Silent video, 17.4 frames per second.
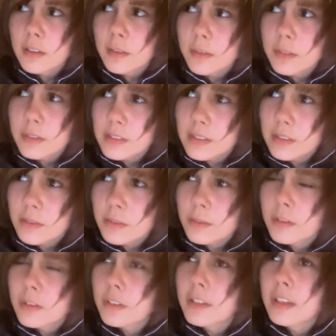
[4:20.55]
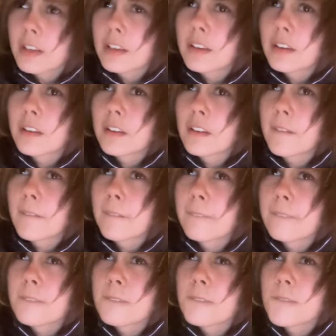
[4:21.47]
What's it called?
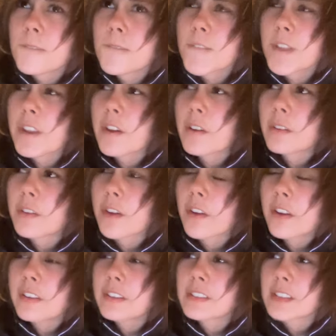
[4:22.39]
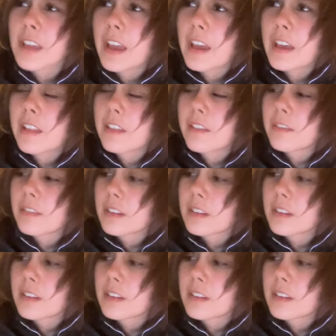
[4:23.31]
No, not unscathed.